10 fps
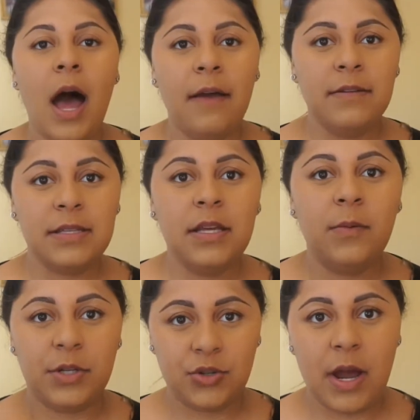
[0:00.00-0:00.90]
Obviously,
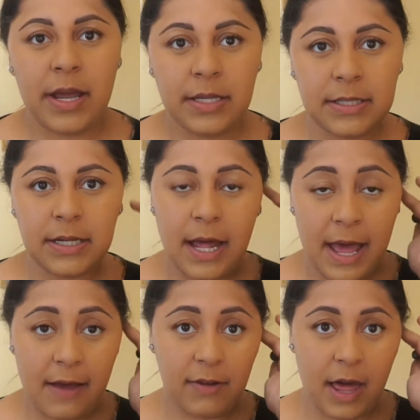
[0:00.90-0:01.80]
we're trying to
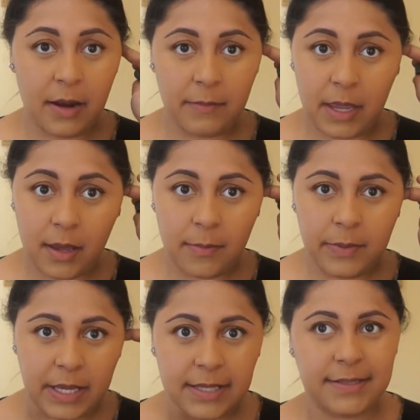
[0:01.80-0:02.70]
not have a lot of
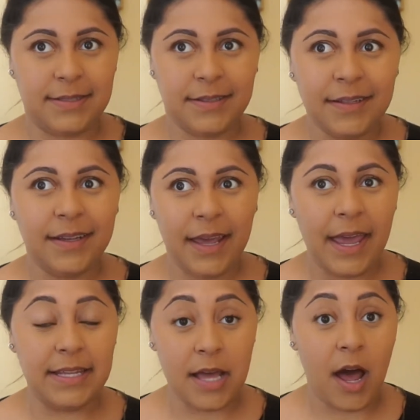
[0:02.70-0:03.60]
makeup because
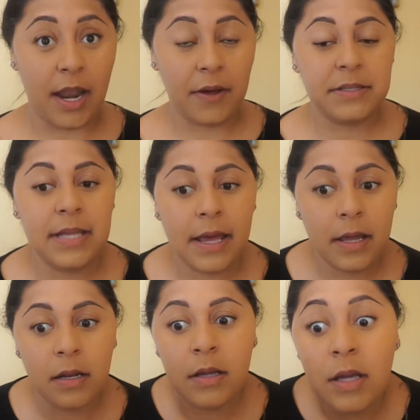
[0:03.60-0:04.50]
it's hot
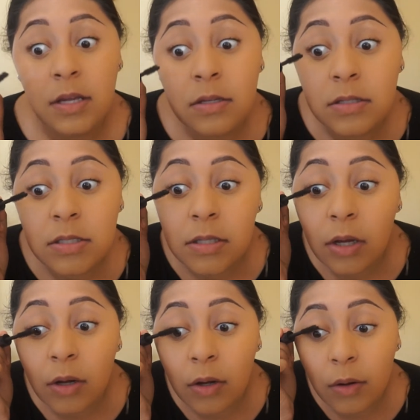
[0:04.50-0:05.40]
outside.
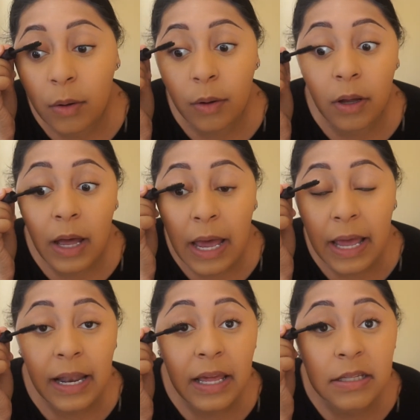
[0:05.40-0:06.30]
So
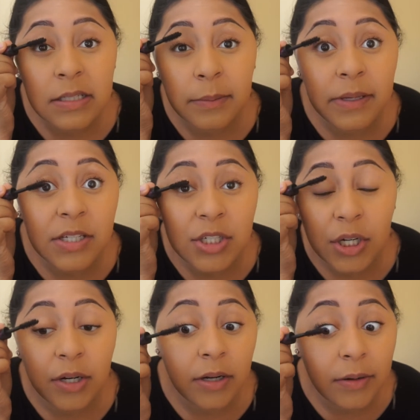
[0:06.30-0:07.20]
I like to make
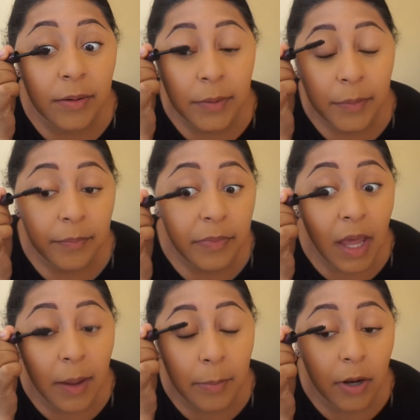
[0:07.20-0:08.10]
sure
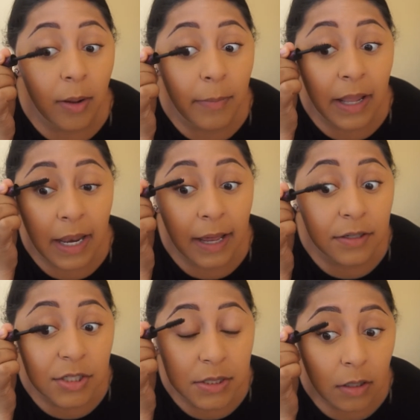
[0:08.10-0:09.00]
I put on my
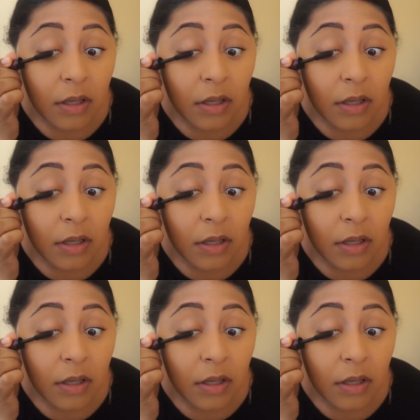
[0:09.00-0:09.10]
lashes.